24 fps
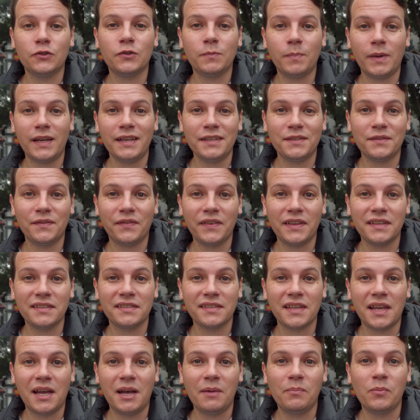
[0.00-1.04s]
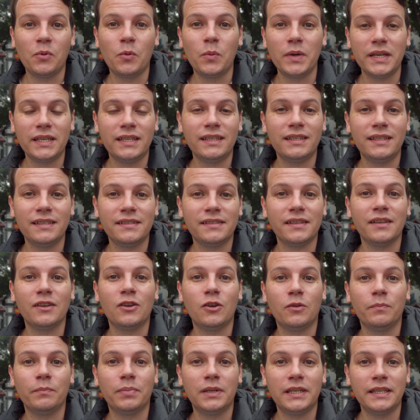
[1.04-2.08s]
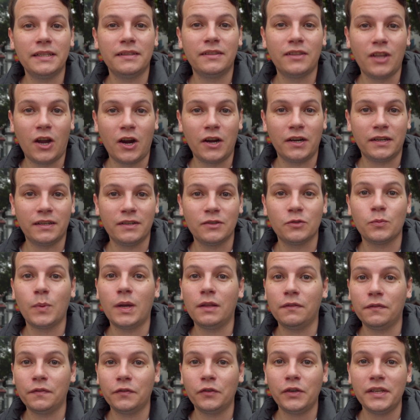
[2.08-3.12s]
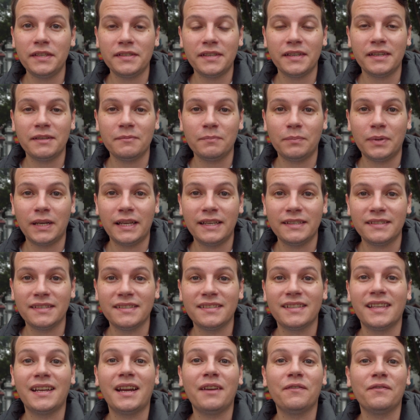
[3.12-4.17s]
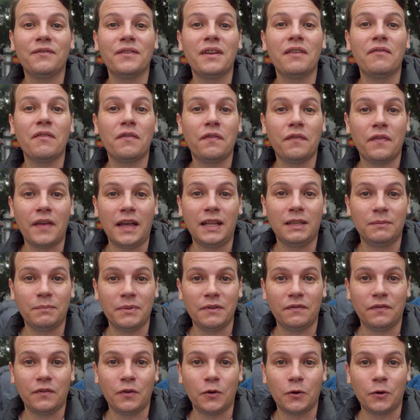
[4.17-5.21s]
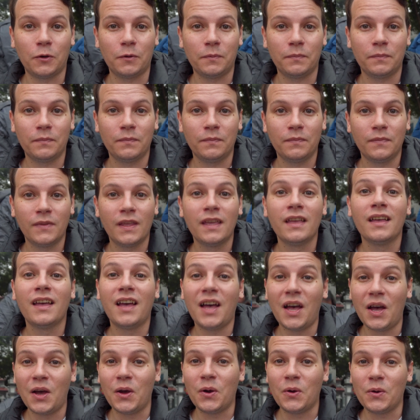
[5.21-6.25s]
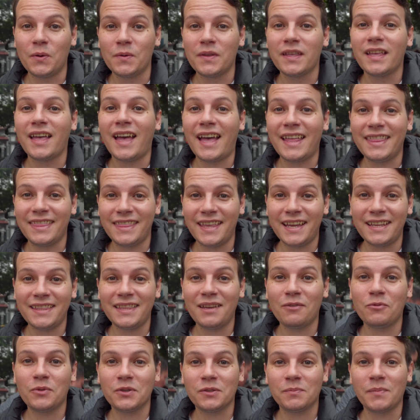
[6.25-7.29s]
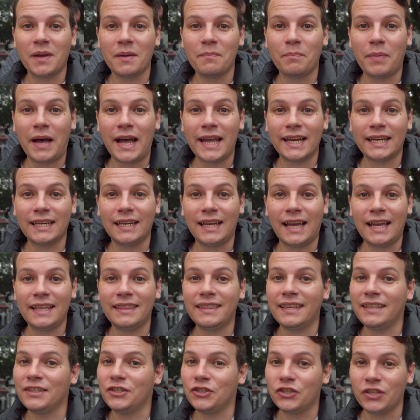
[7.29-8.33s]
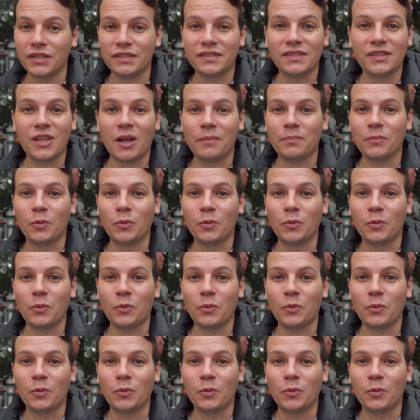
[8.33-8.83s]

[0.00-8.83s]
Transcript: spice things up, we did this in complete darkness while freezing in places that I've never felt before. Oh, and then there was my bike light that just stopped